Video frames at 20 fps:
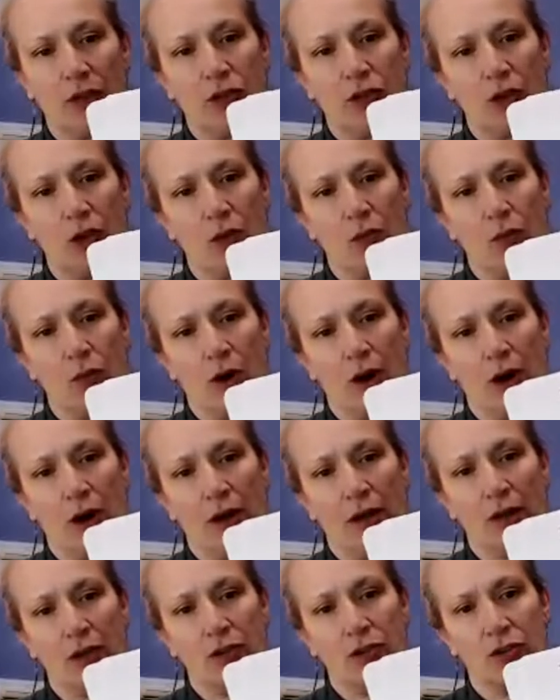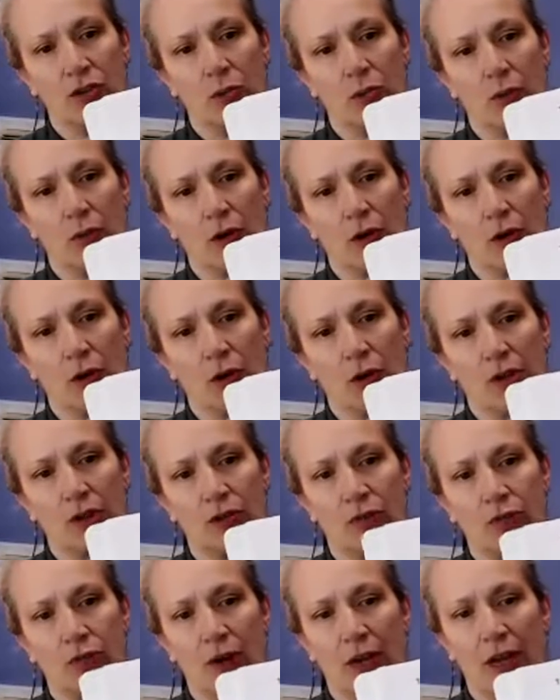You don't want a super
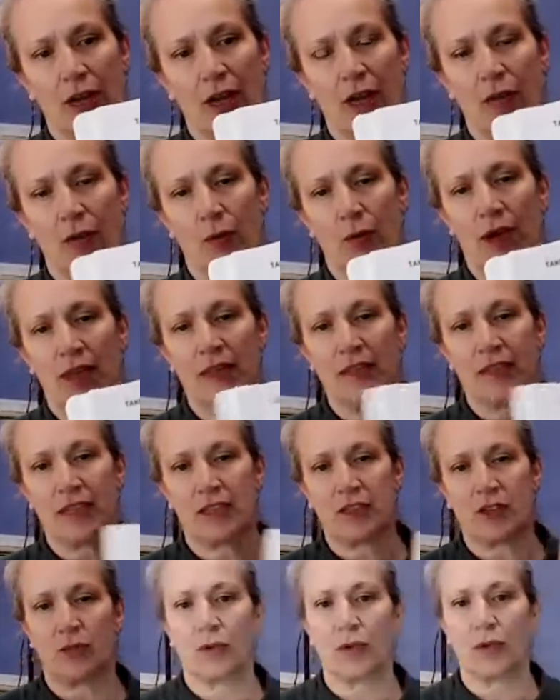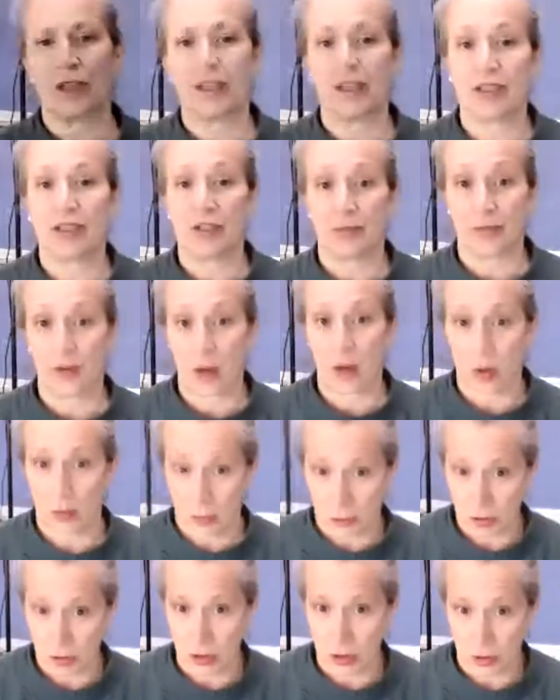large ring. Otherwise, it's really
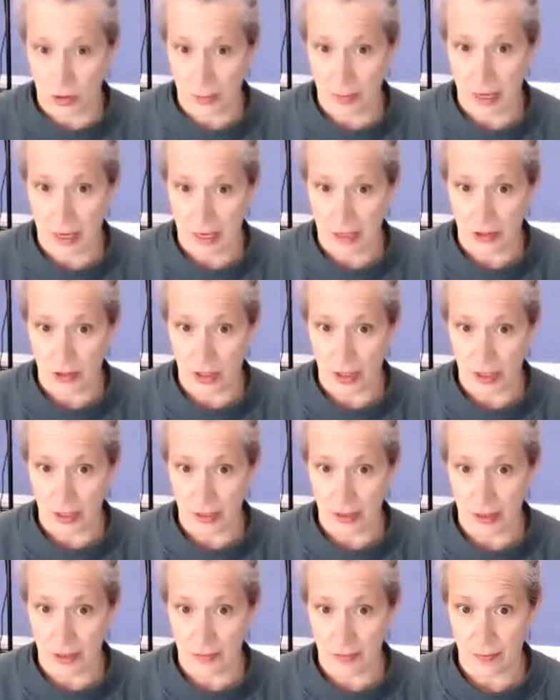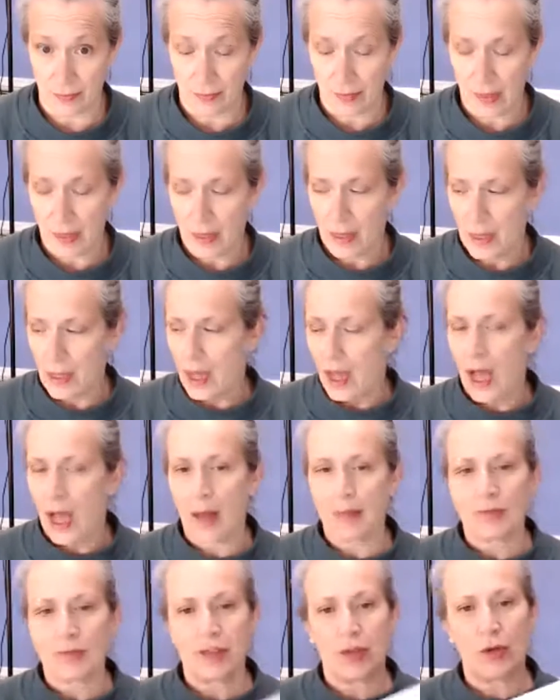difficult to turn pages.
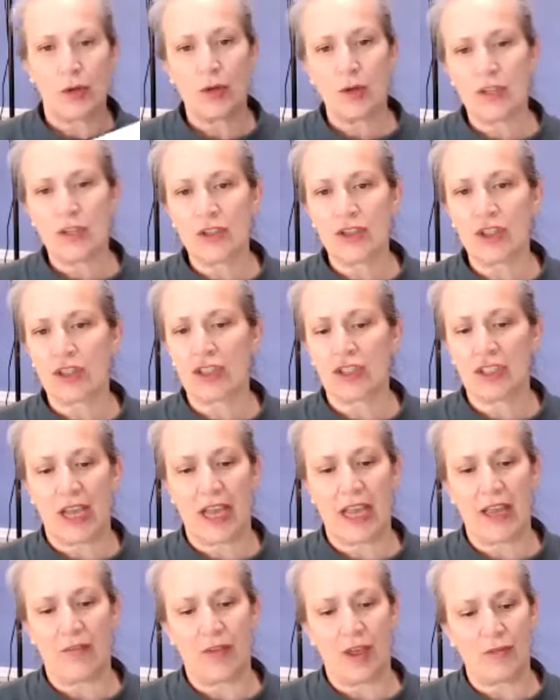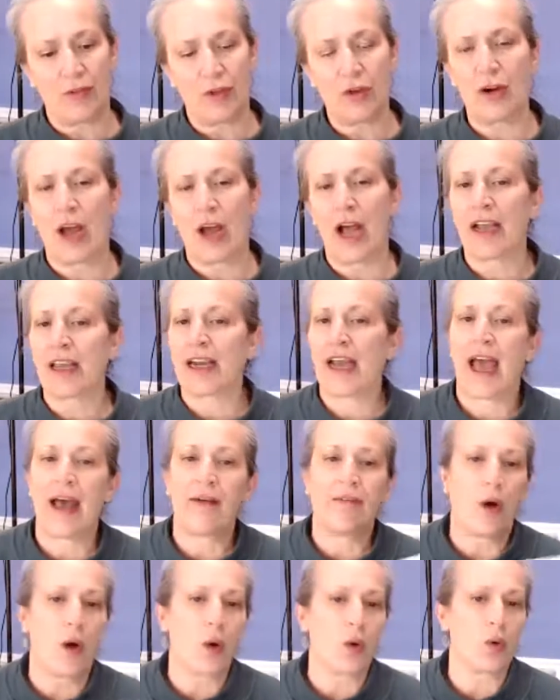So you can just, if you're not going to
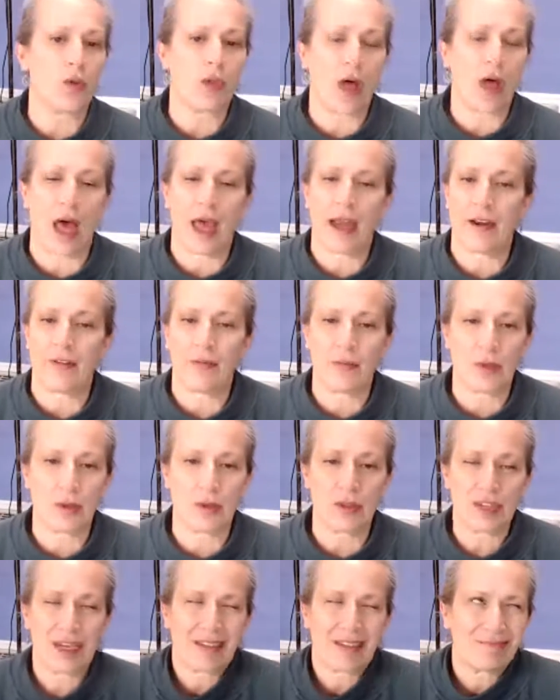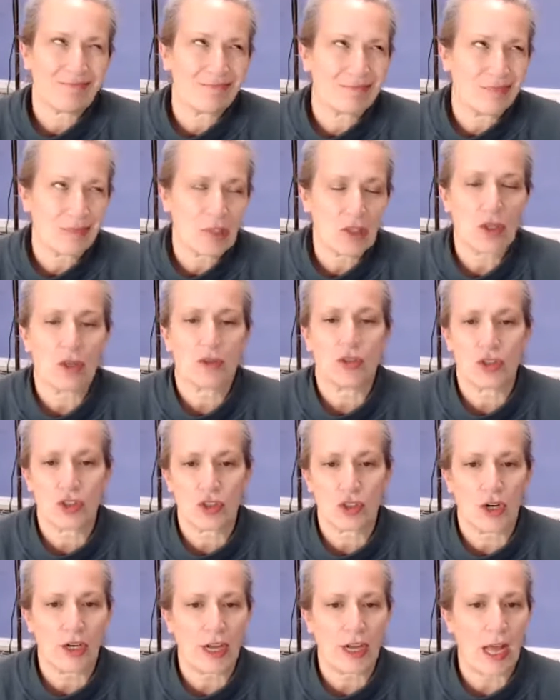have a whole lot of music, you know, to
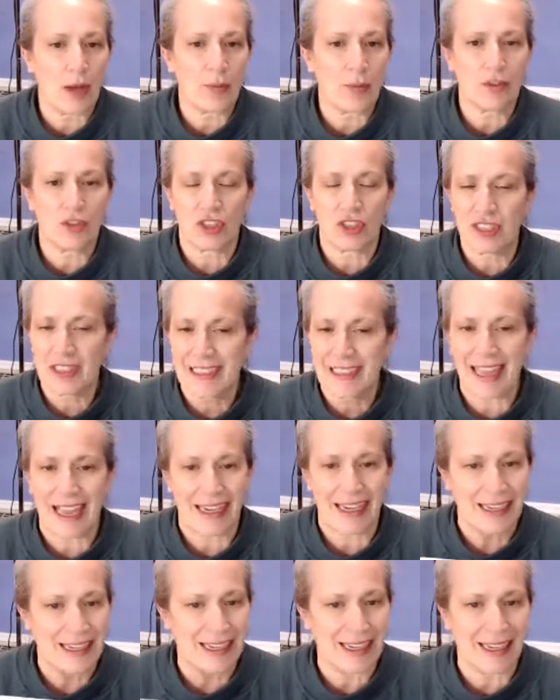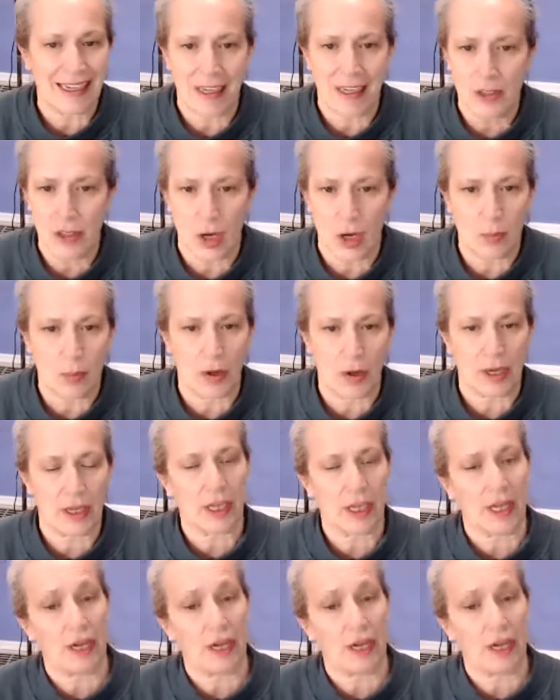start out with, just get it in a notebook.